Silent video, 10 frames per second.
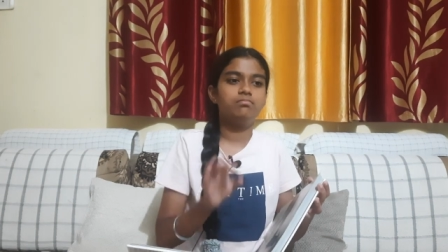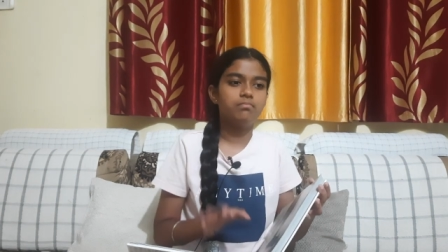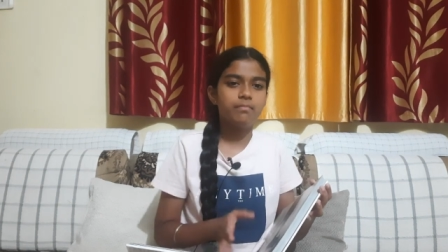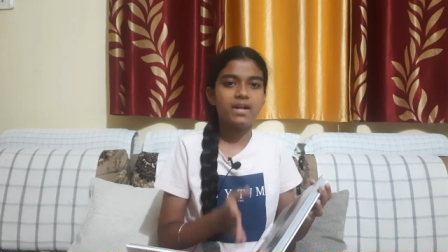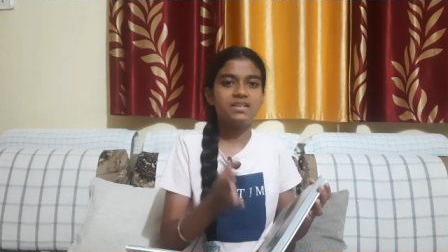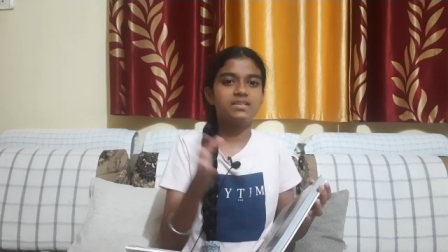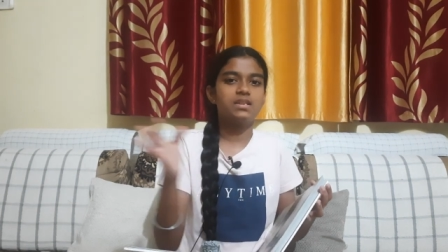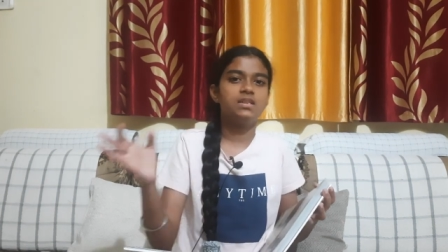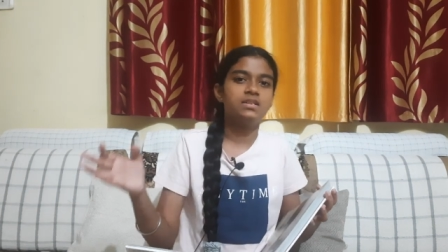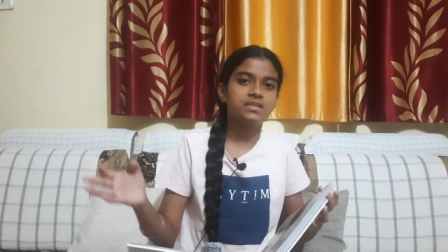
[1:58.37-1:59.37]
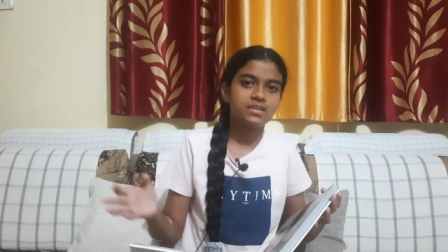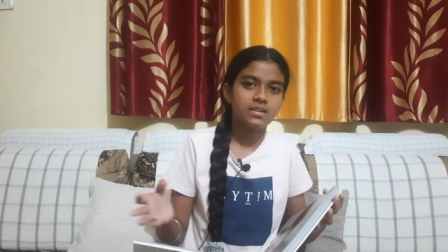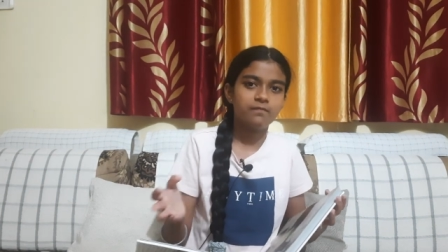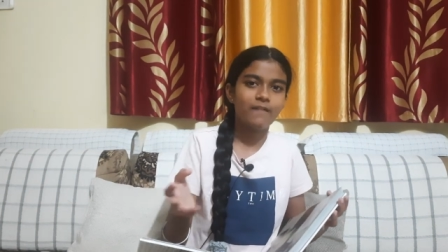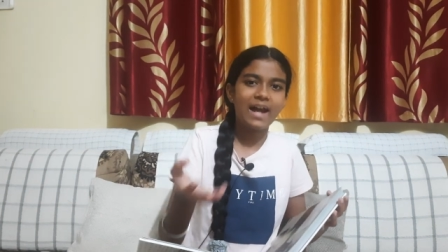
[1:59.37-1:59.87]
medicines
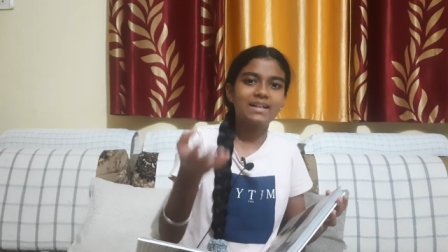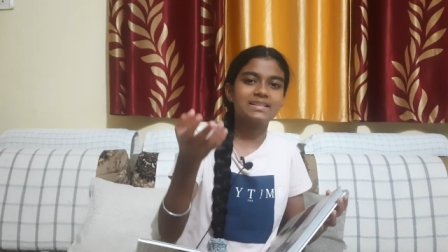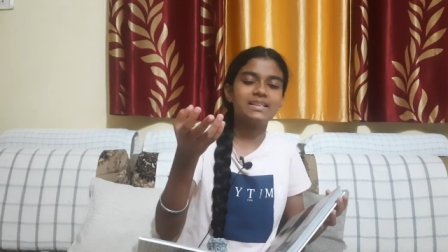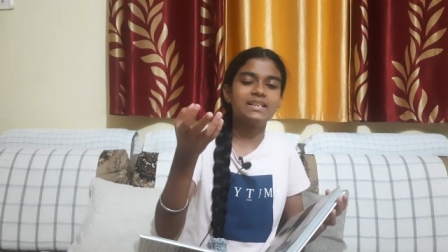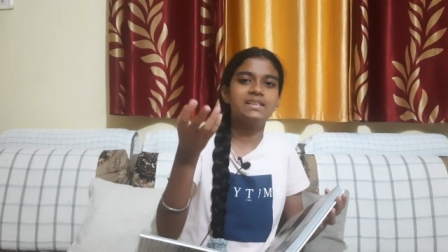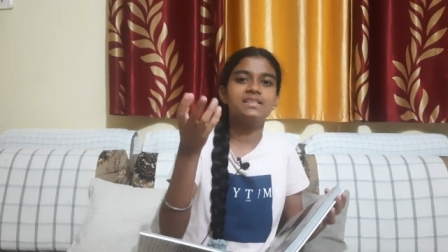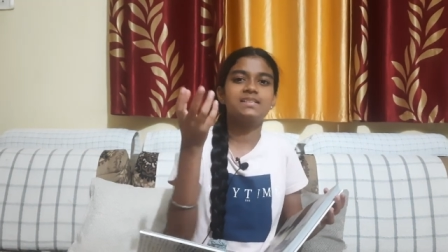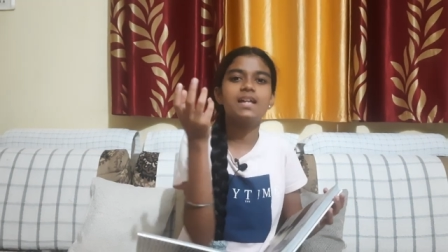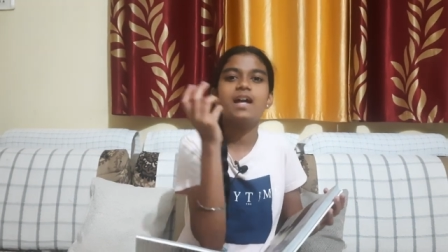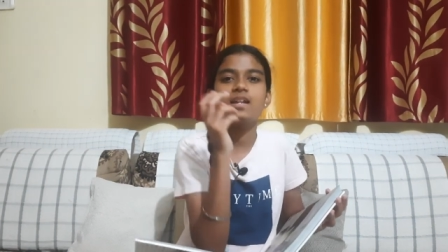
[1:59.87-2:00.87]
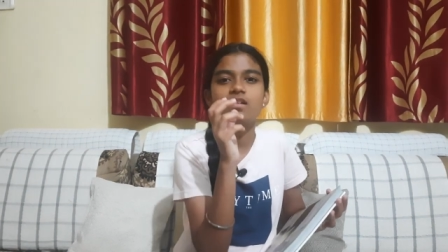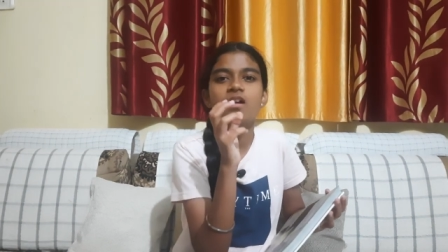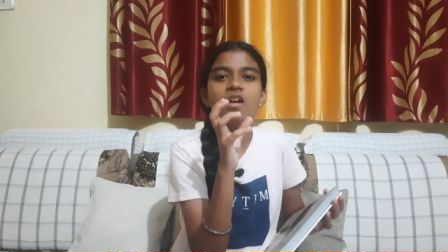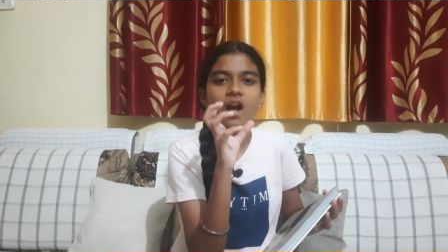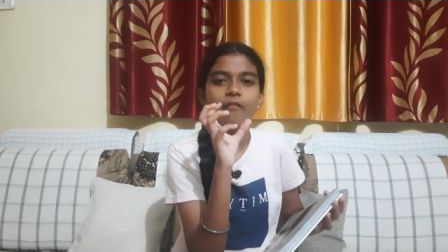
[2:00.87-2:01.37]
and vaccines and
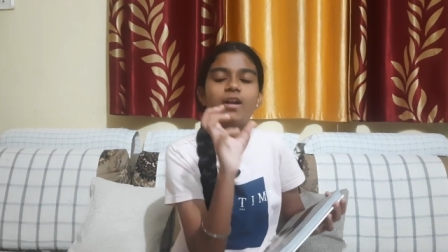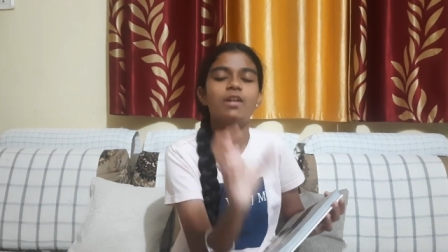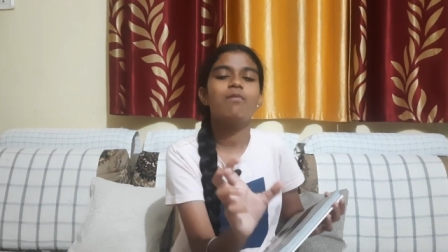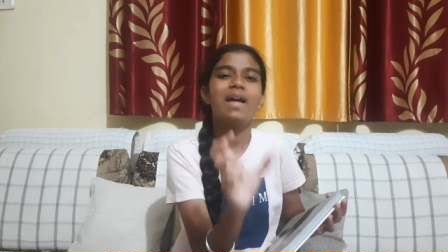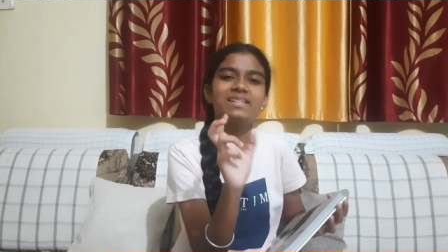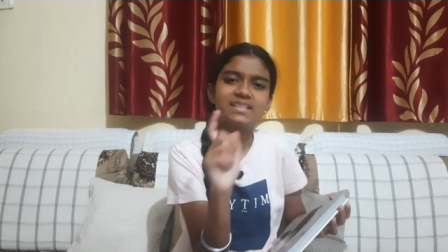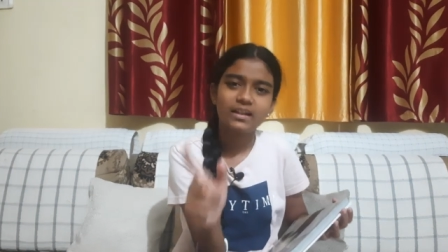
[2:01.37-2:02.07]
our advanced